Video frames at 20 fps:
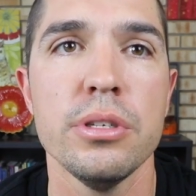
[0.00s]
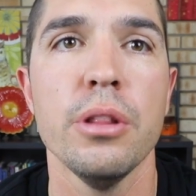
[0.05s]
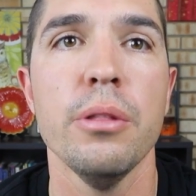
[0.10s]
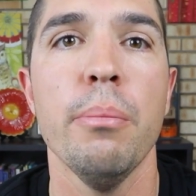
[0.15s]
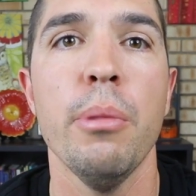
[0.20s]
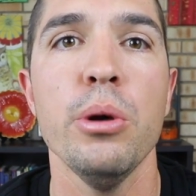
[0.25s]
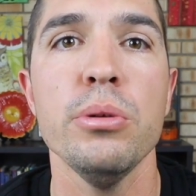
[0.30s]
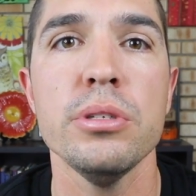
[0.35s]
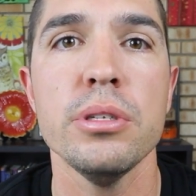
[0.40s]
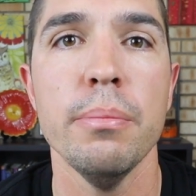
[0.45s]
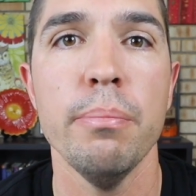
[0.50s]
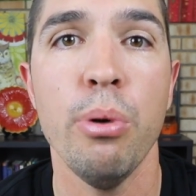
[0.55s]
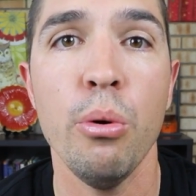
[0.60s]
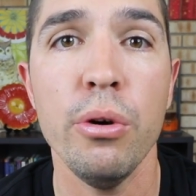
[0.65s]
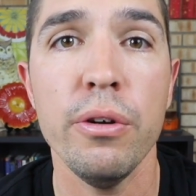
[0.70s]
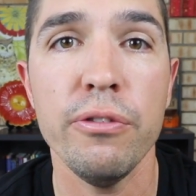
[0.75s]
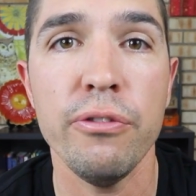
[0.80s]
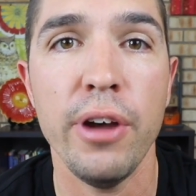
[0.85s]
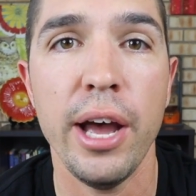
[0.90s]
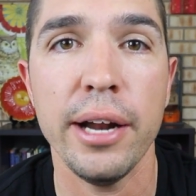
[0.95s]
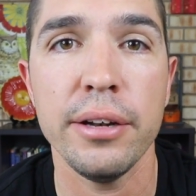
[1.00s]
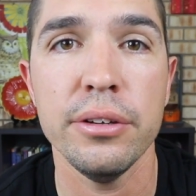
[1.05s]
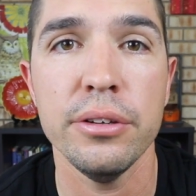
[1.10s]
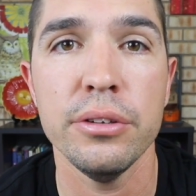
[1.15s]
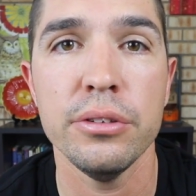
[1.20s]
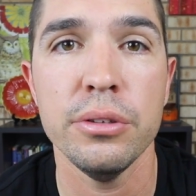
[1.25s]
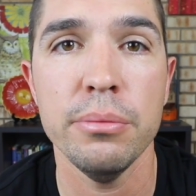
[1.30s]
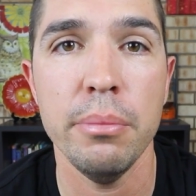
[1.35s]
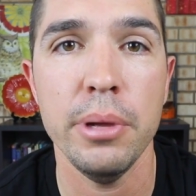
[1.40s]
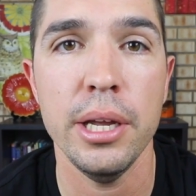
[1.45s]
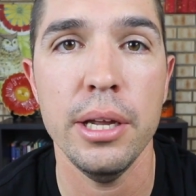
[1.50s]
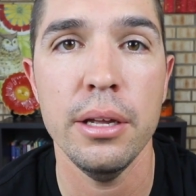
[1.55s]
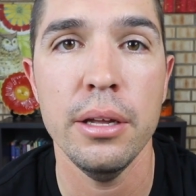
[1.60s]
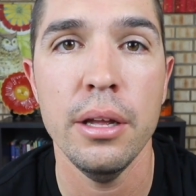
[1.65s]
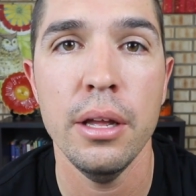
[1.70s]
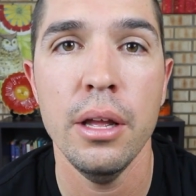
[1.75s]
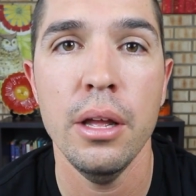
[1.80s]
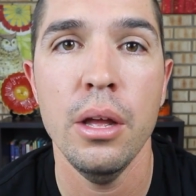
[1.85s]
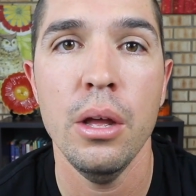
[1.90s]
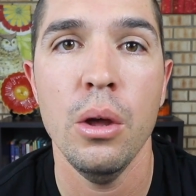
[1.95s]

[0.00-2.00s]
So the most important factor to me